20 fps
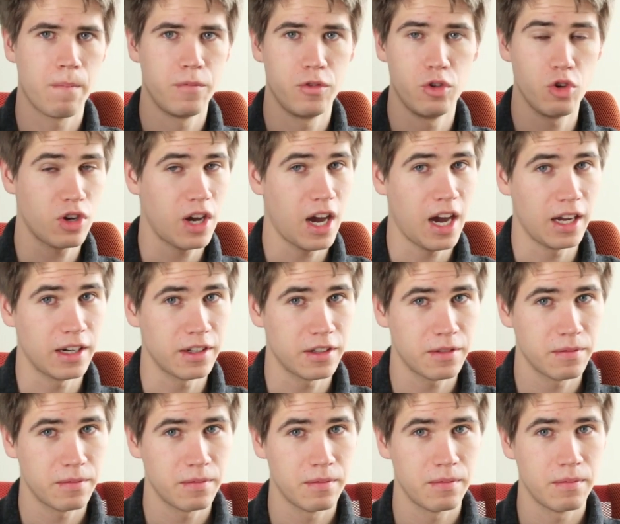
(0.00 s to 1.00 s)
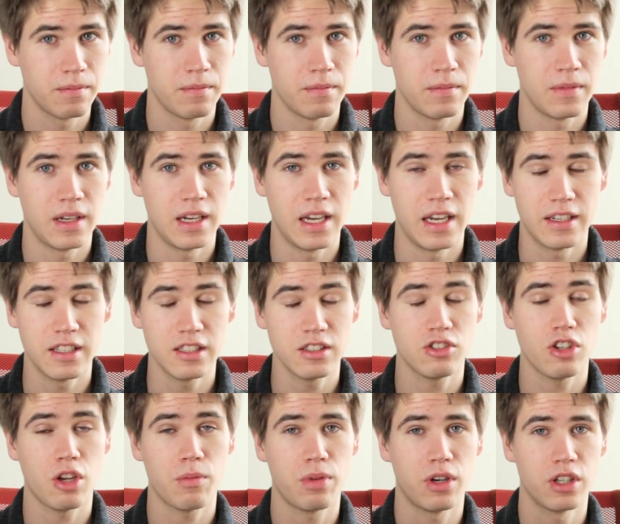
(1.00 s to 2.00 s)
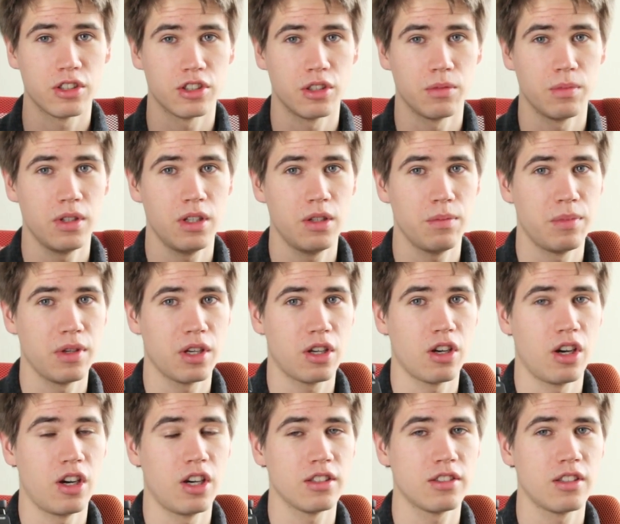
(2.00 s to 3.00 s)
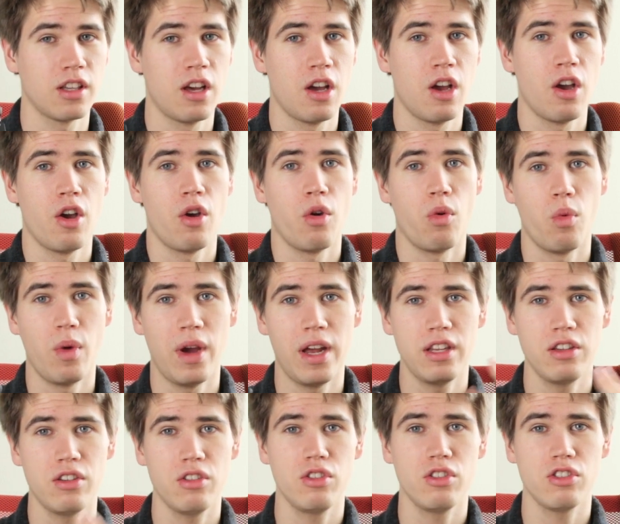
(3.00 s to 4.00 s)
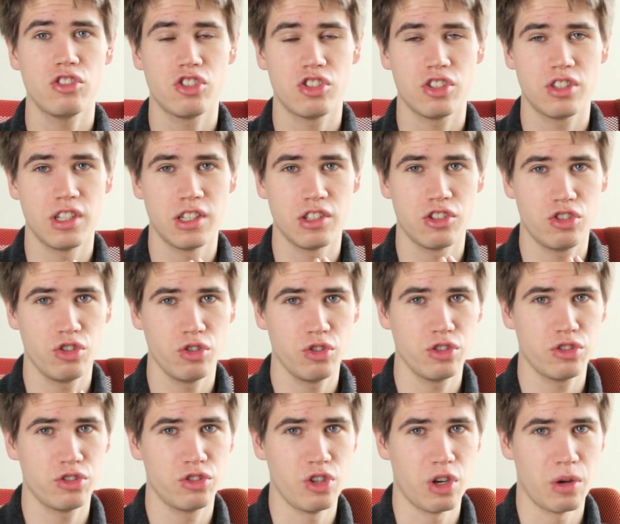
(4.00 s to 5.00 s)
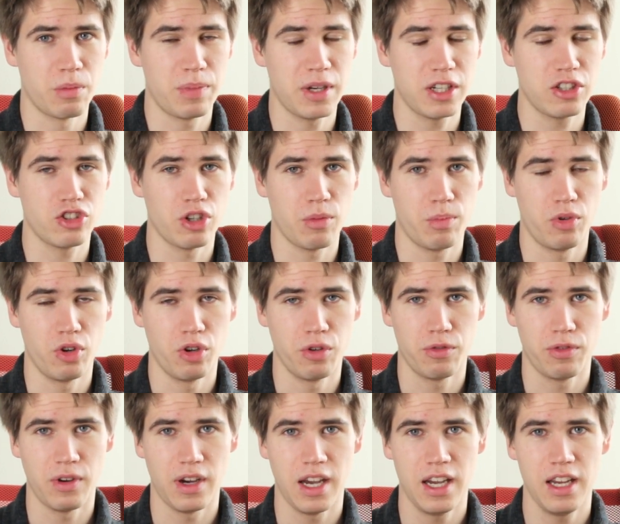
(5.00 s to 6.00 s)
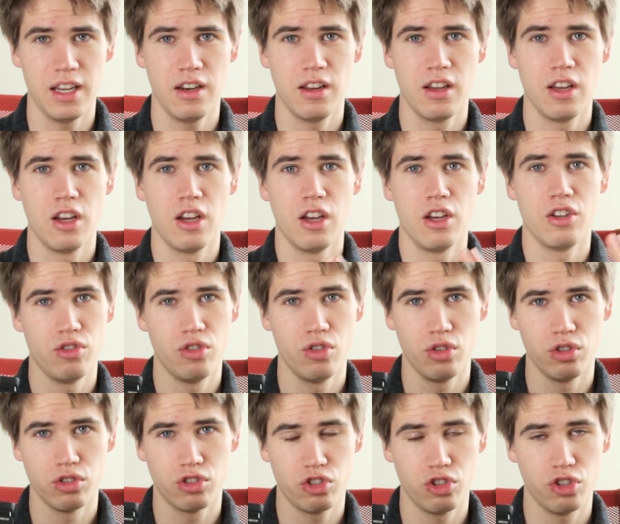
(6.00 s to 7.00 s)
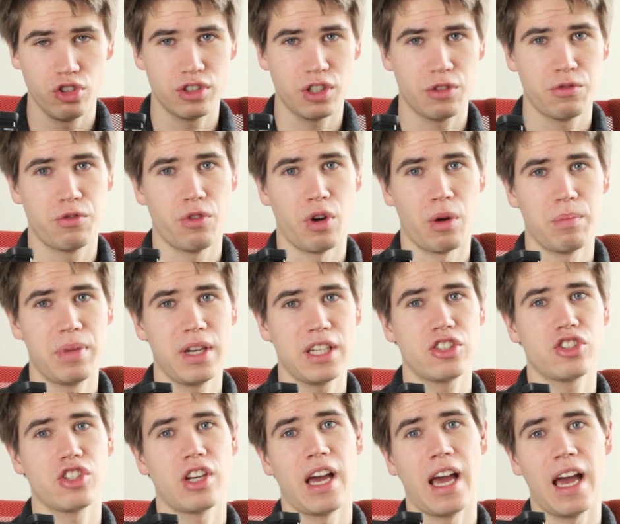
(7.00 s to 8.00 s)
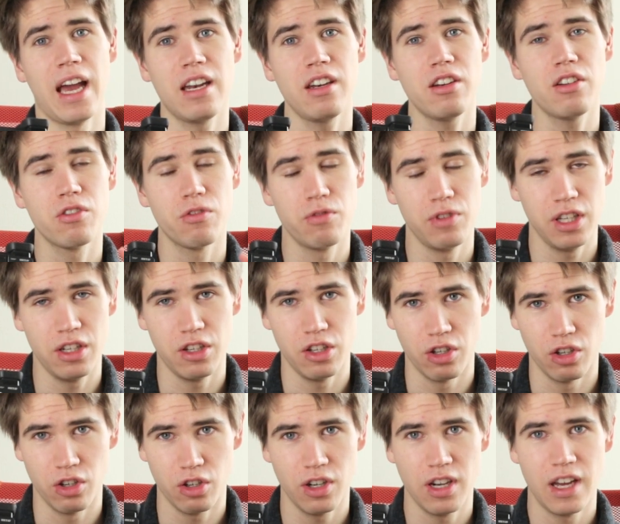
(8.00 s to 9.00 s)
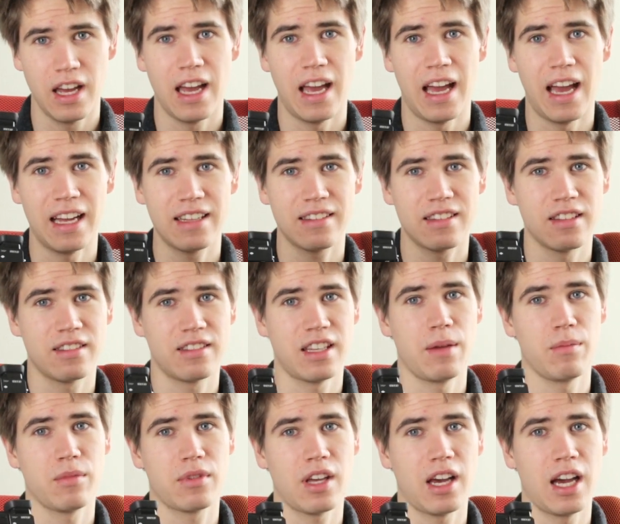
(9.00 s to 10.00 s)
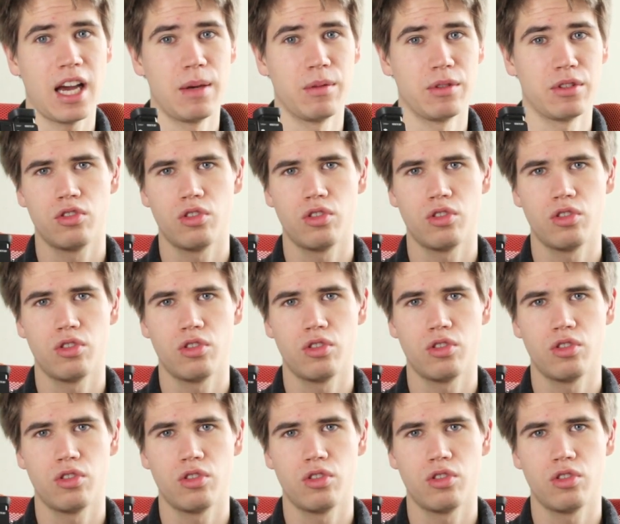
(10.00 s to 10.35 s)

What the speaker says: You can't. It is not possible because when you choose your picture profile, you choose it for picture and video at the same time.